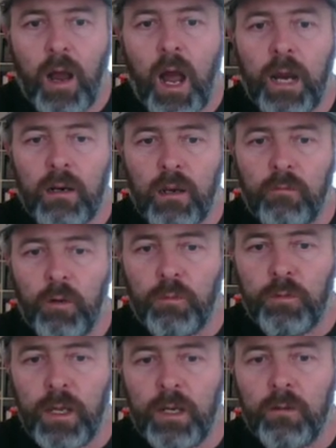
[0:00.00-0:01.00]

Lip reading: For higher level